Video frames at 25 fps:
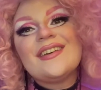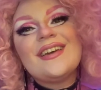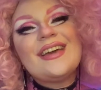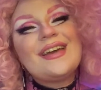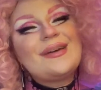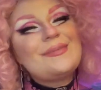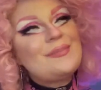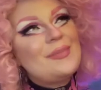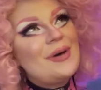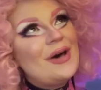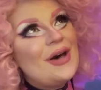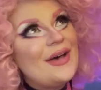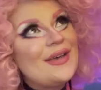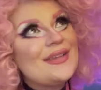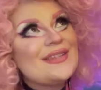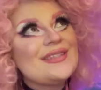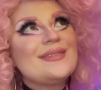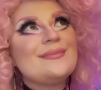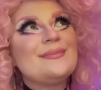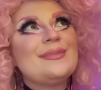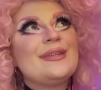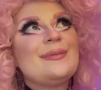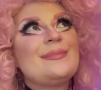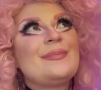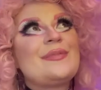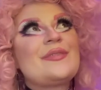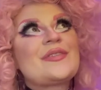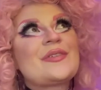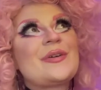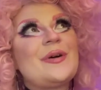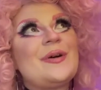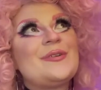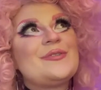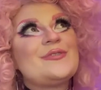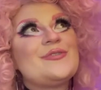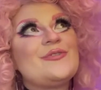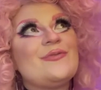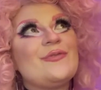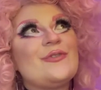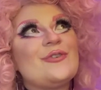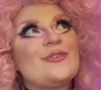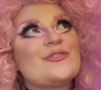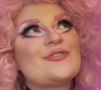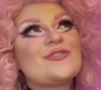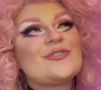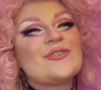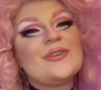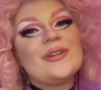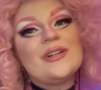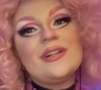and possibly most
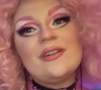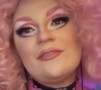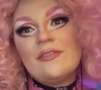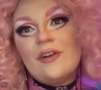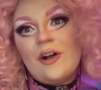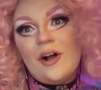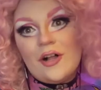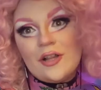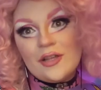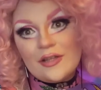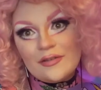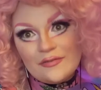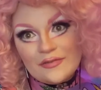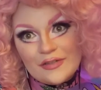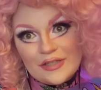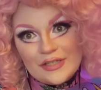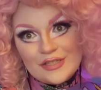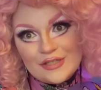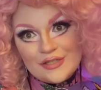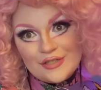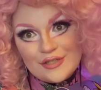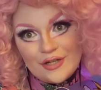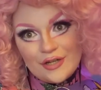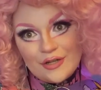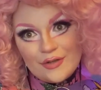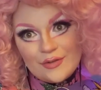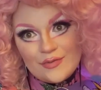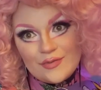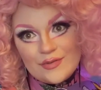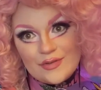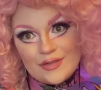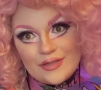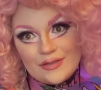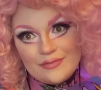controversial of all of these shows.